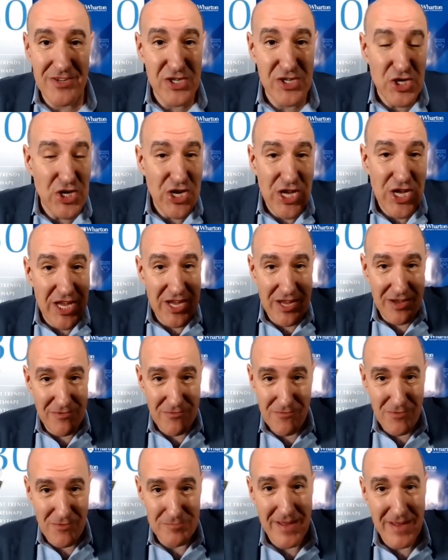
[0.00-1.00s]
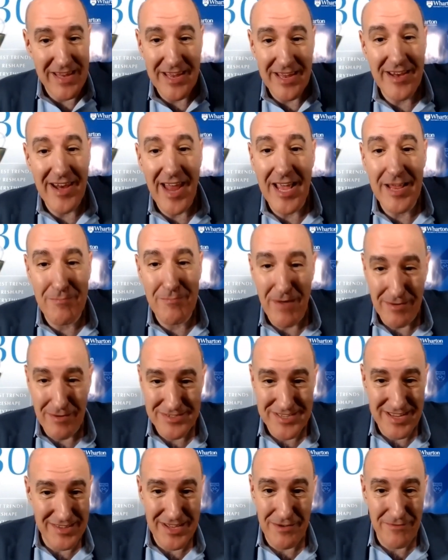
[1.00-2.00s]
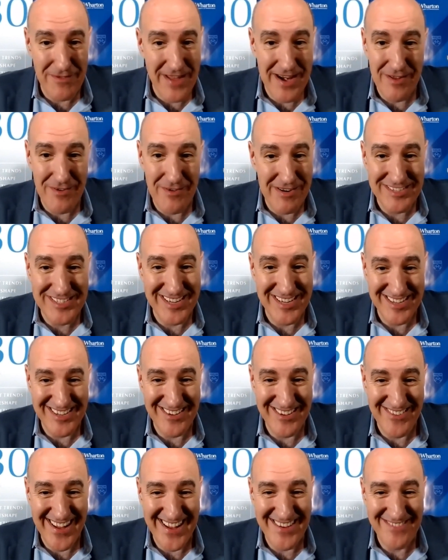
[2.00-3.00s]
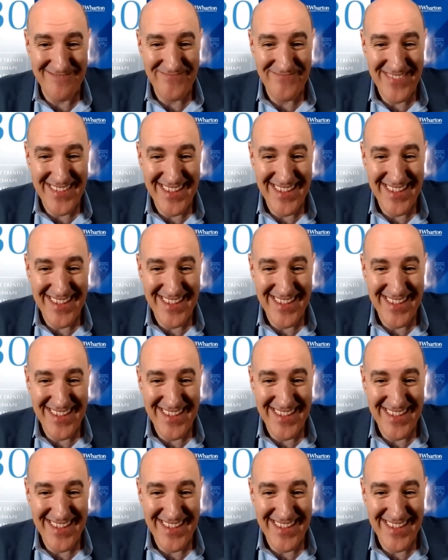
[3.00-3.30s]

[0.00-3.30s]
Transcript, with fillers: GE was making light bulbs until very recently, right?